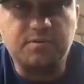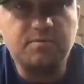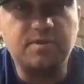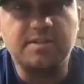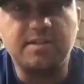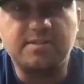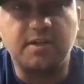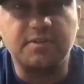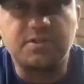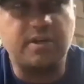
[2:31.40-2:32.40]
does this on
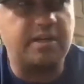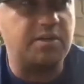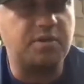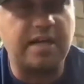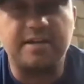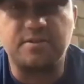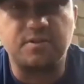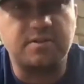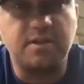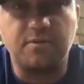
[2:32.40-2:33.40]
the street, and you guys are
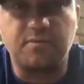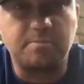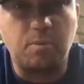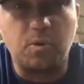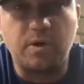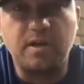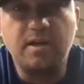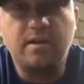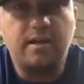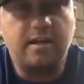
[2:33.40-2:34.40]
just here for sport.
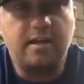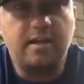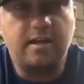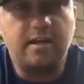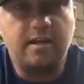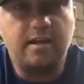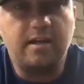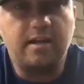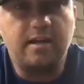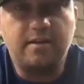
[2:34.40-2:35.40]
And
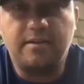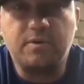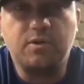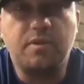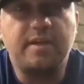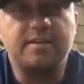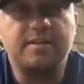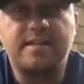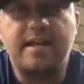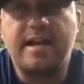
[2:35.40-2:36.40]
they were doing
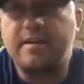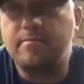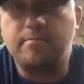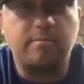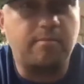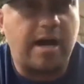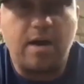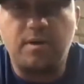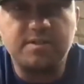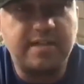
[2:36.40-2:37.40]
things that I
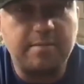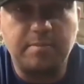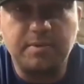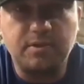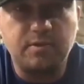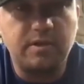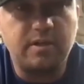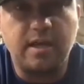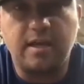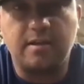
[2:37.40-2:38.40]
wasn't capable of doing,
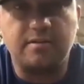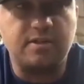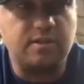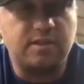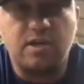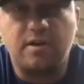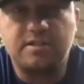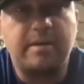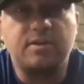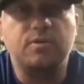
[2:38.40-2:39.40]
and the dogs in my
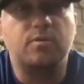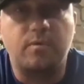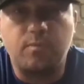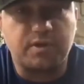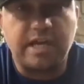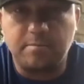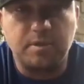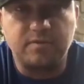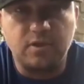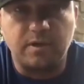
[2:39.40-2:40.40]
unit weren't capable of
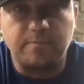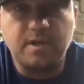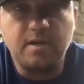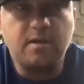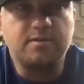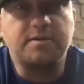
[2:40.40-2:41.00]
doing. So I was